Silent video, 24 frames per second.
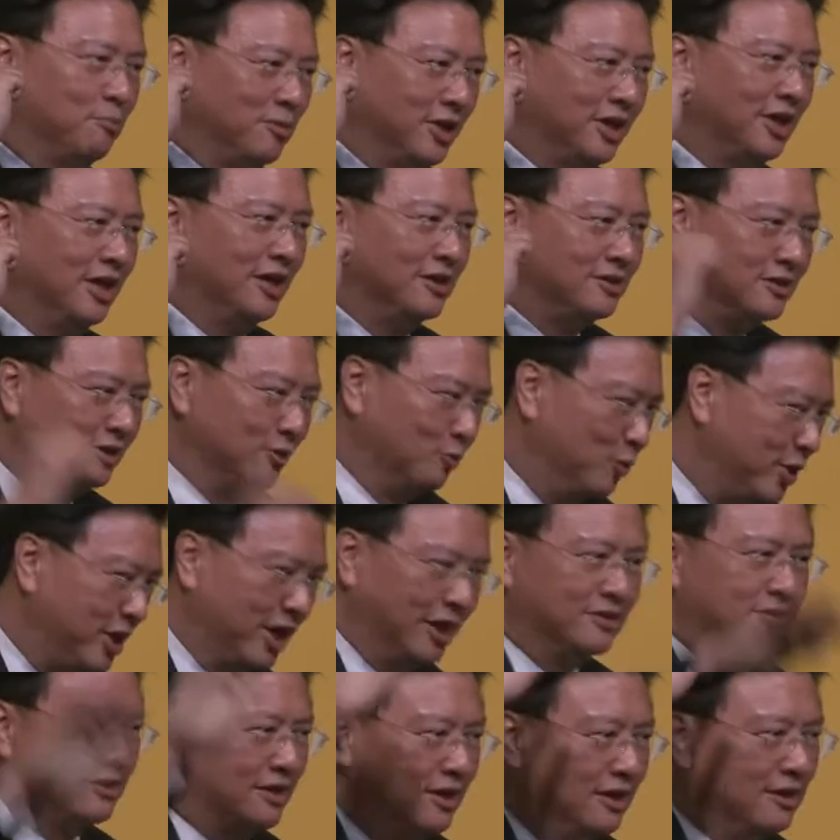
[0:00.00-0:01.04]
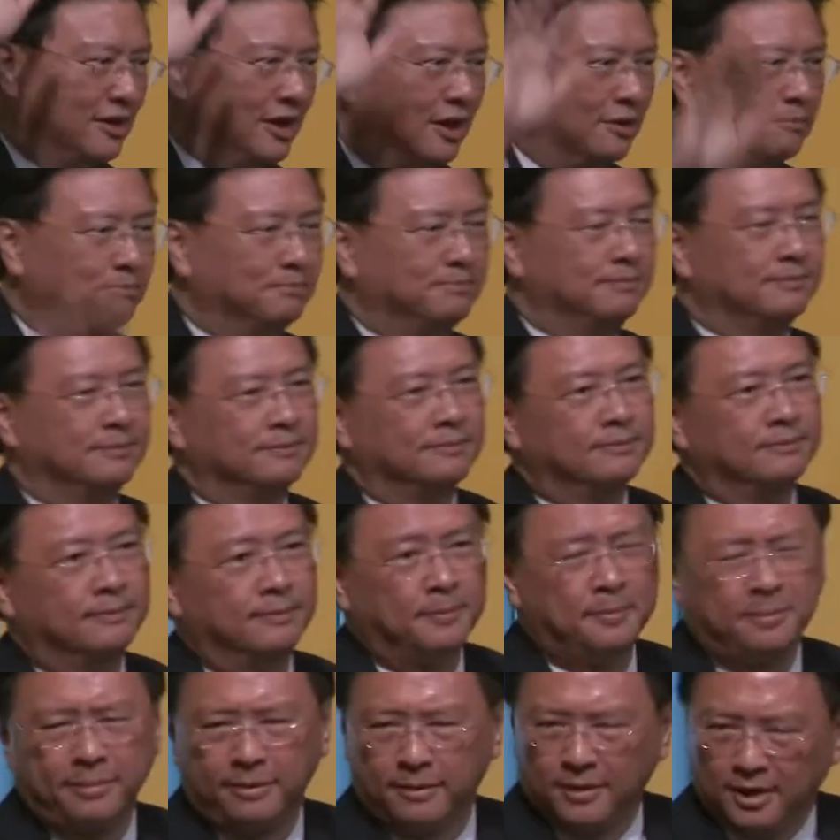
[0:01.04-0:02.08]
application, we can scale up.
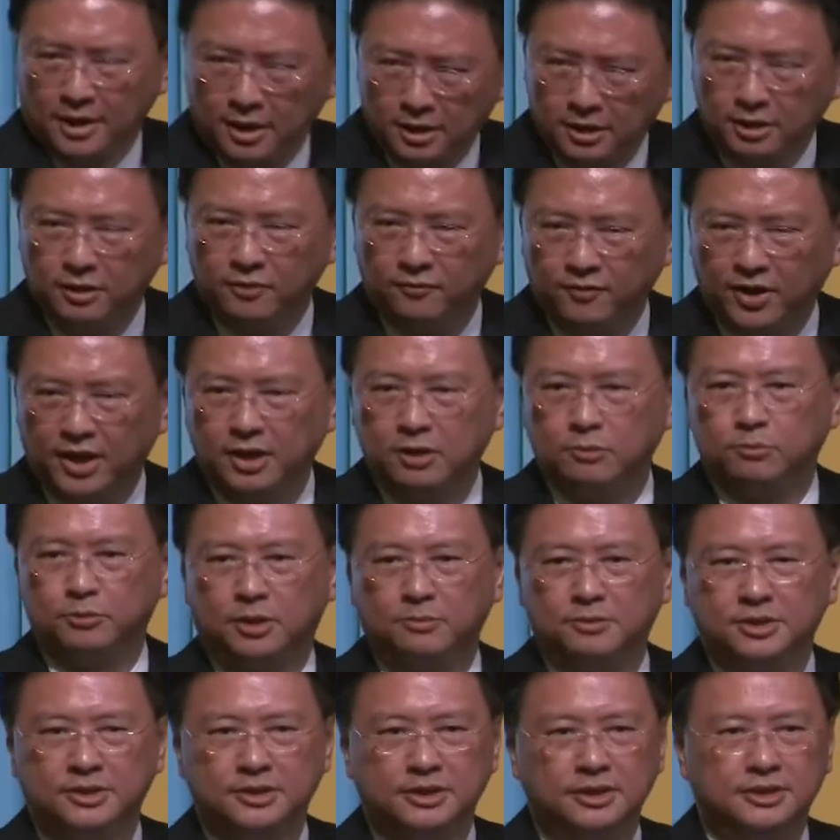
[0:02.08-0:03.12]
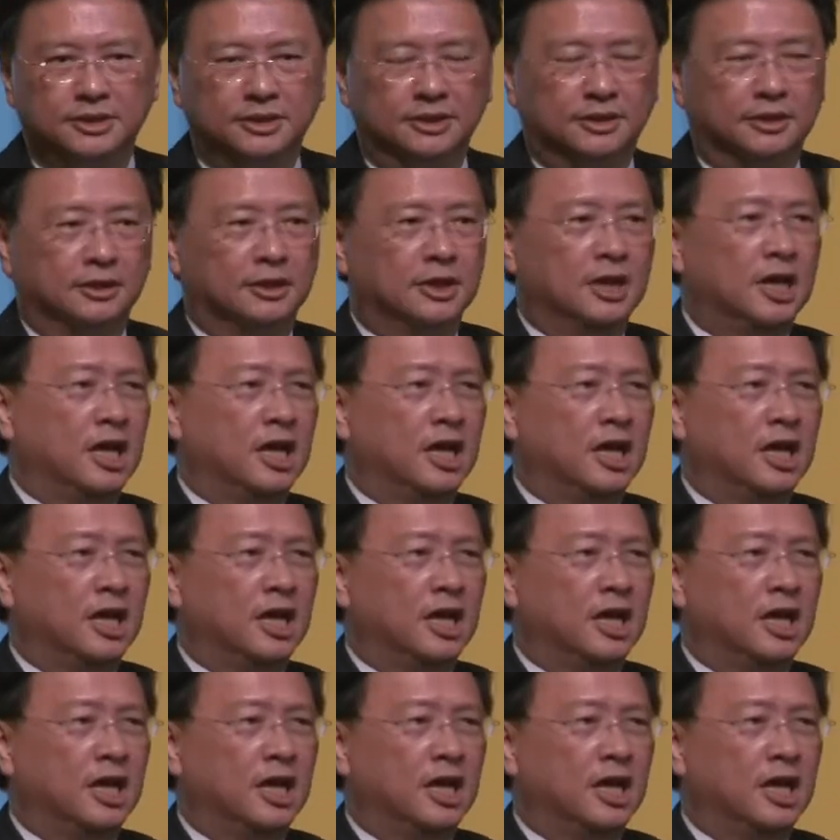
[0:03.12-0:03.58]
A lot of value proposition.